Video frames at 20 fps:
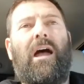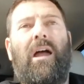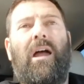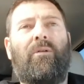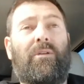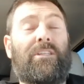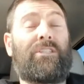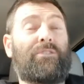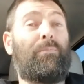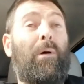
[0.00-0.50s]

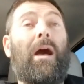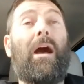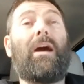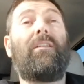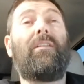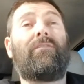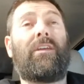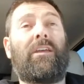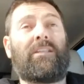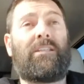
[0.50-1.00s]
I
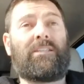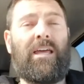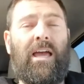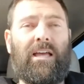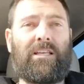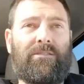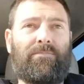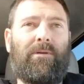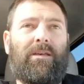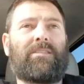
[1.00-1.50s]
respond via
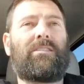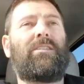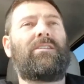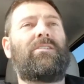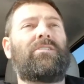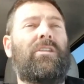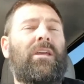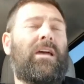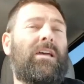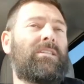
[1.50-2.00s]
text
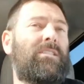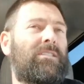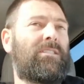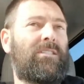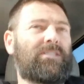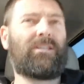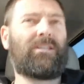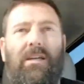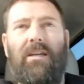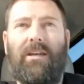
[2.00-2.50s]
message.
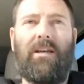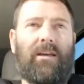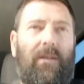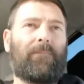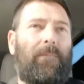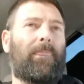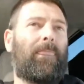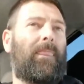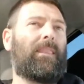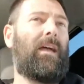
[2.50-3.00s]
Yes,
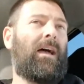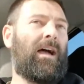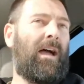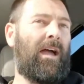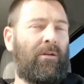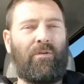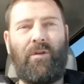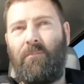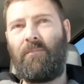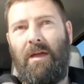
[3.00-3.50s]

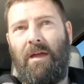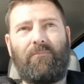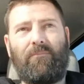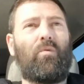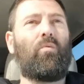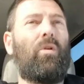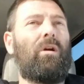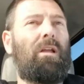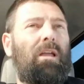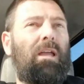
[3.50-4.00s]
I
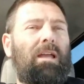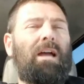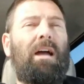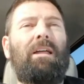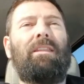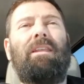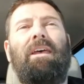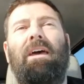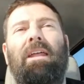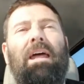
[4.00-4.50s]
remember working
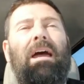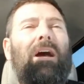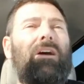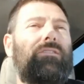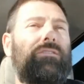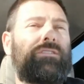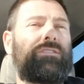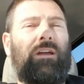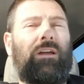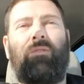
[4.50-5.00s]
on that
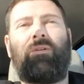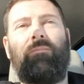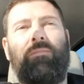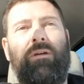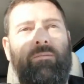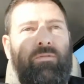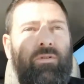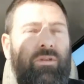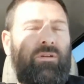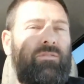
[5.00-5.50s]
house. I
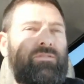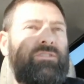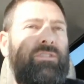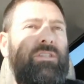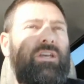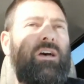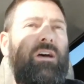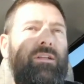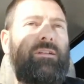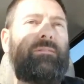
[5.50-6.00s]
remember your
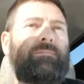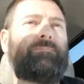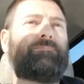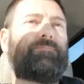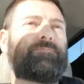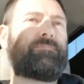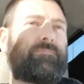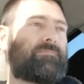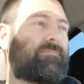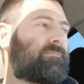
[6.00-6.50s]
son.